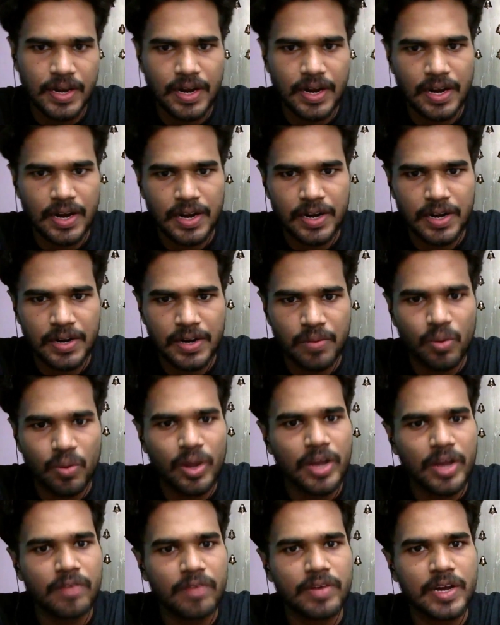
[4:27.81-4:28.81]
And what I
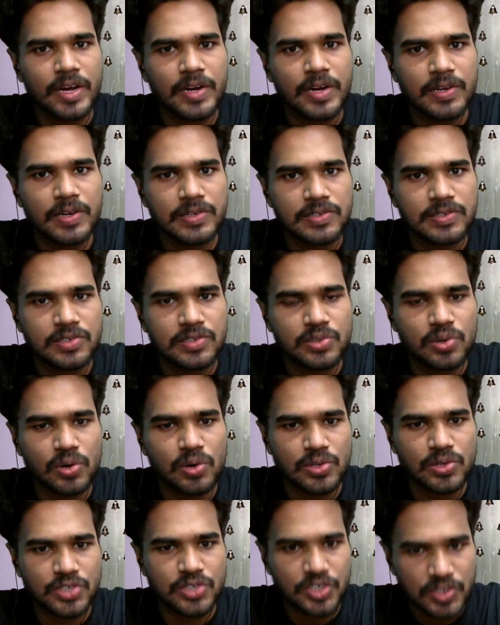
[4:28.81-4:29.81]
have done is to
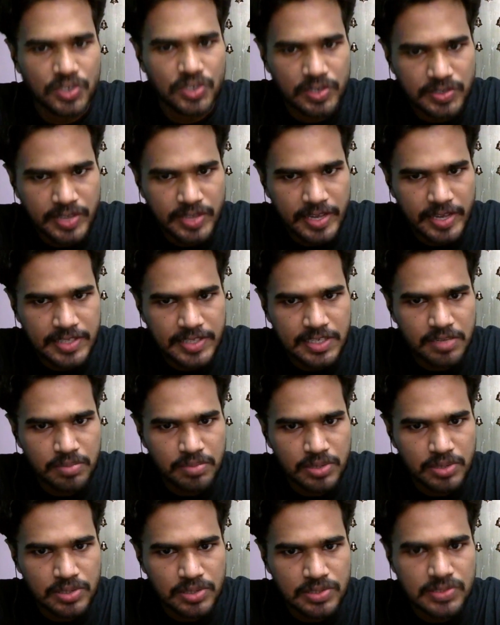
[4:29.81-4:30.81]
not just list the
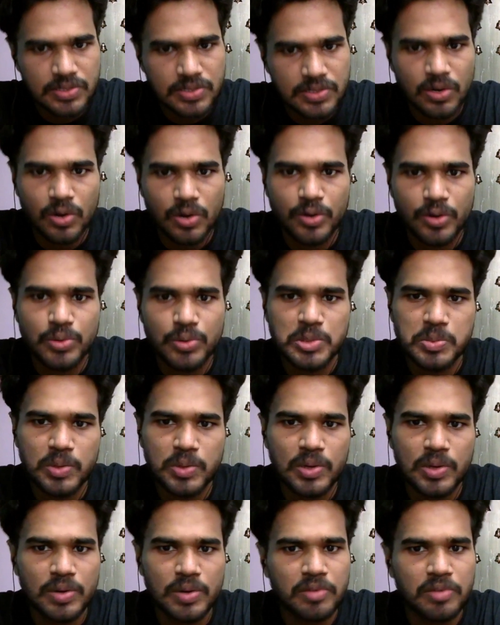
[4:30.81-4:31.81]
examples that are
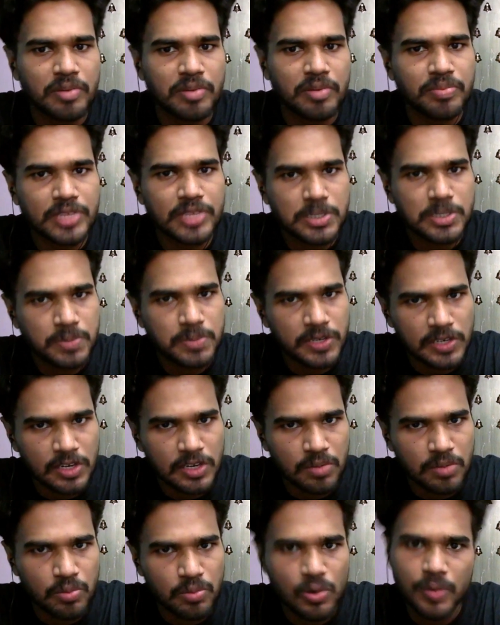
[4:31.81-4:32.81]
useful from this
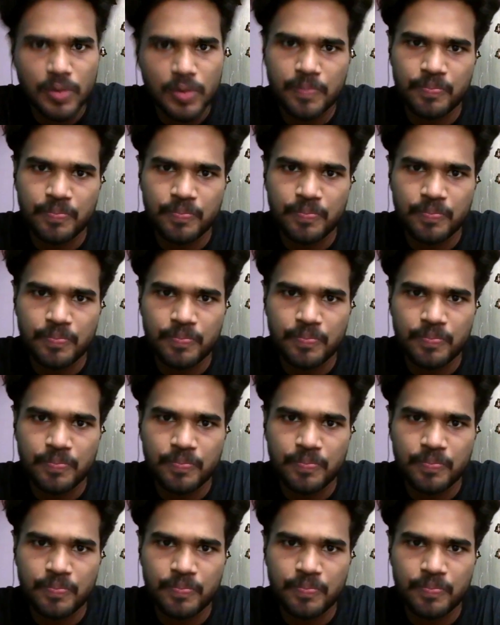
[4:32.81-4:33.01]
particular book,